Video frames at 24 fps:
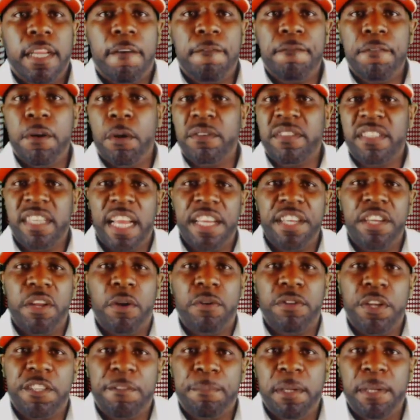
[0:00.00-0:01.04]
Now, folks, I
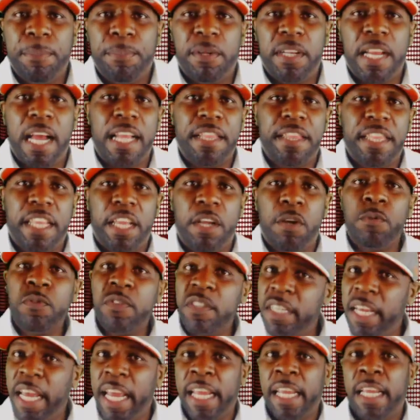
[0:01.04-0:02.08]
know there's people out there who
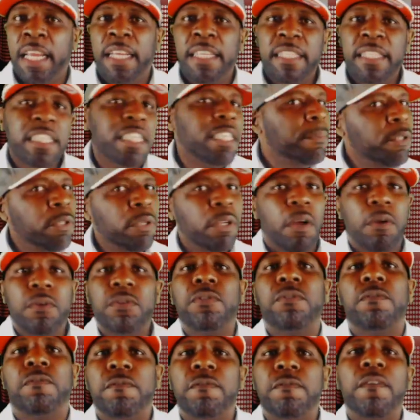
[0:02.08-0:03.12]
say, "Tim, you go
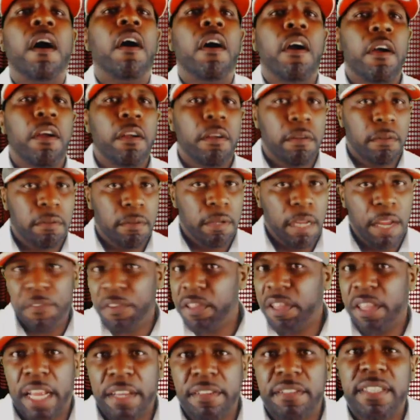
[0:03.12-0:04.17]
too far.
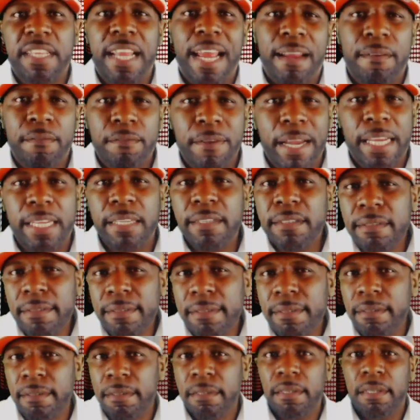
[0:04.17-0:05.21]
Everything's not
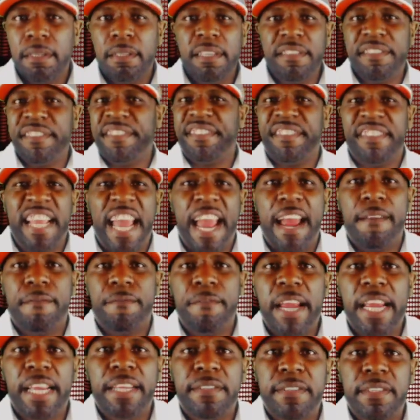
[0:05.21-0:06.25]
race. This is not
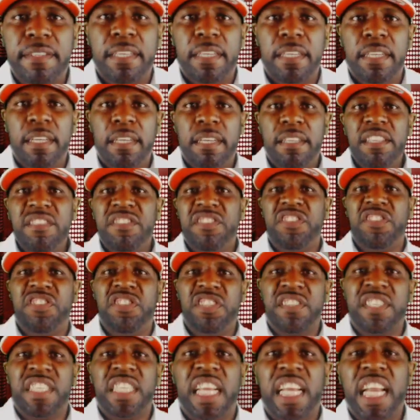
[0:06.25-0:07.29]
race. This is
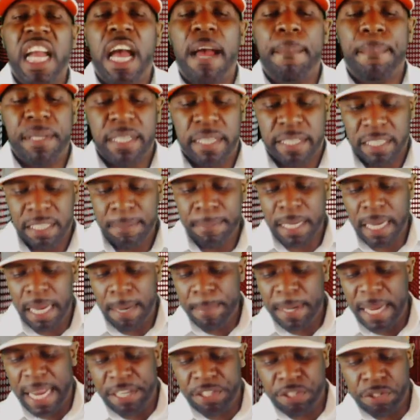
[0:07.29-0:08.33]
just incompetence."
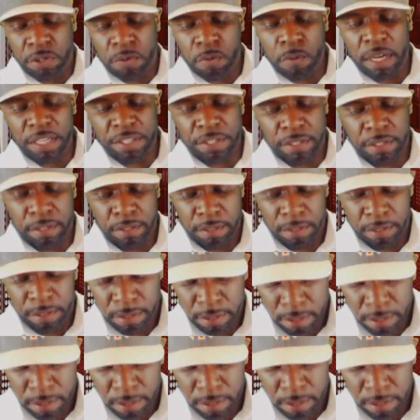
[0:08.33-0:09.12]
Let me ask you a question.